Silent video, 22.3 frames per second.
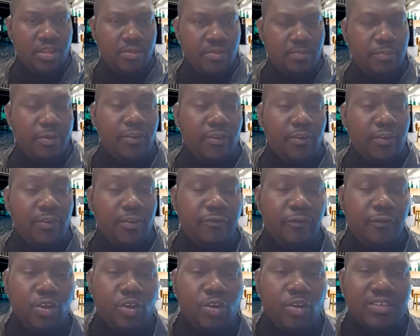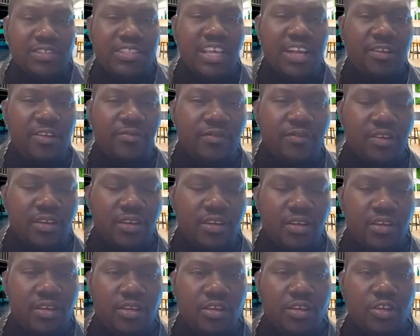But for yourself
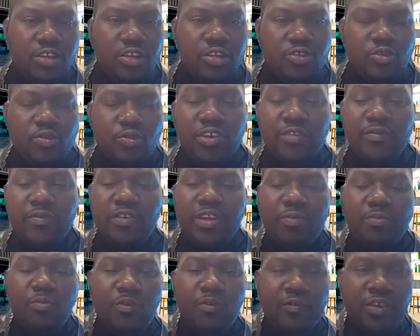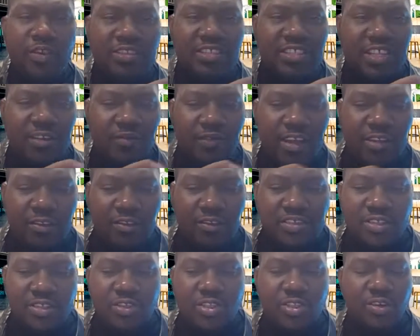to even remove yourself out of
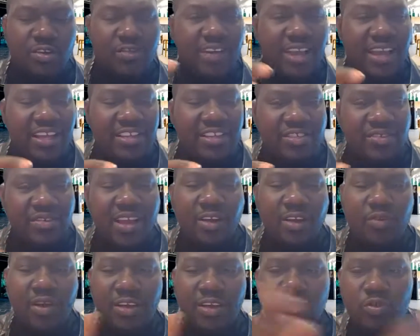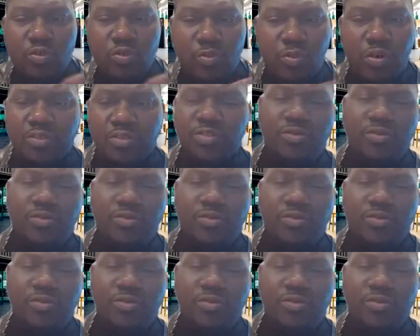the situation of Nigeria and go and do more.